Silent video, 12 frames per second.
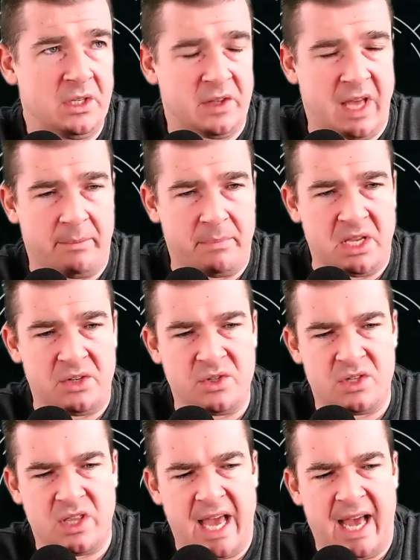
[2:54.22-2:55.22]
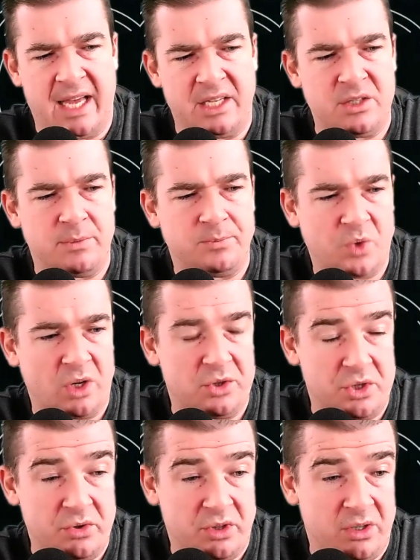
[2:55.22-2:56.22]
That means that
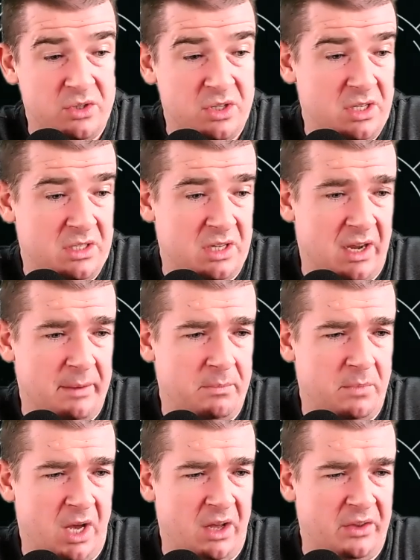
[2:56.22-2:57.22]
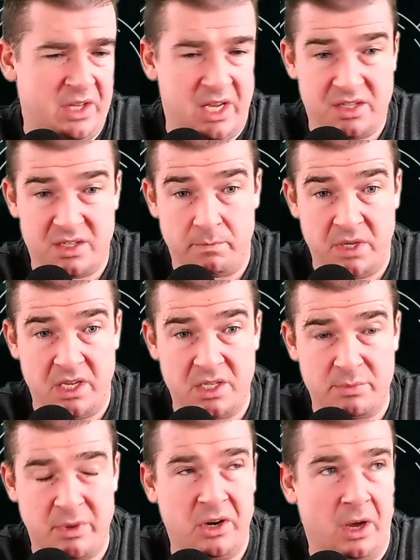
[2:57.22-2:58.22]
2/3 of the time, the S&P has
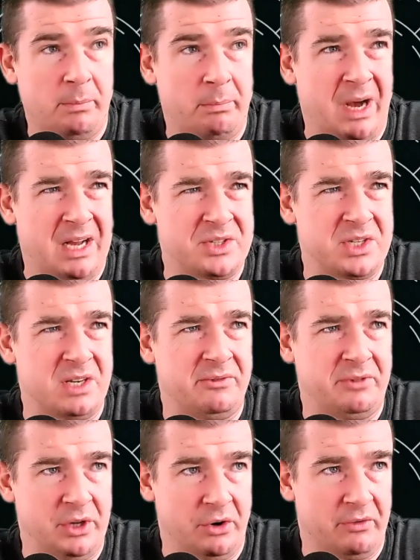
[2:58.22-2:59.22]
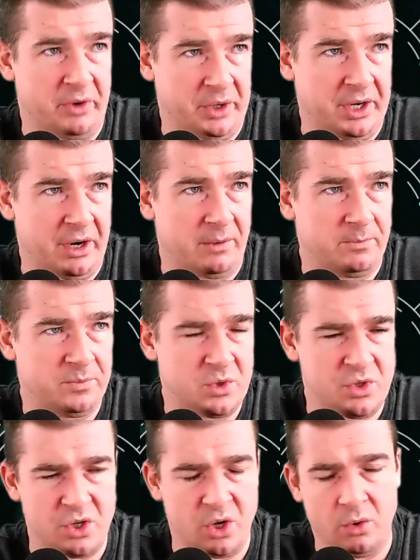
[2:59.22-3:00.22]
been up positive year over year.
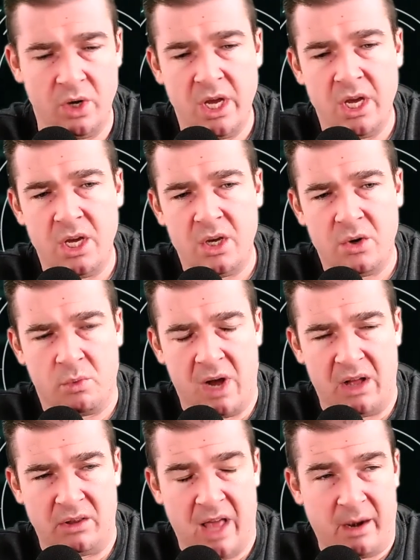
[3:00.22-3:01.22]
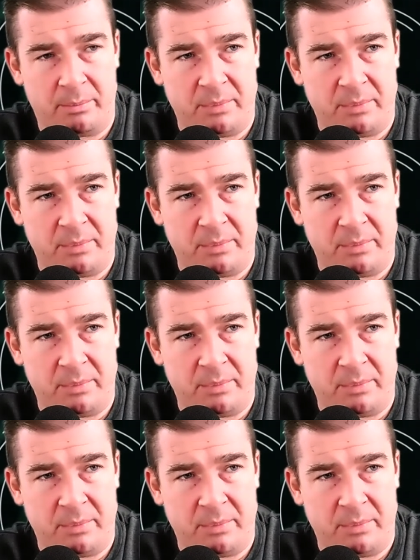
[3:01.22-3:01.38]
So while a lot of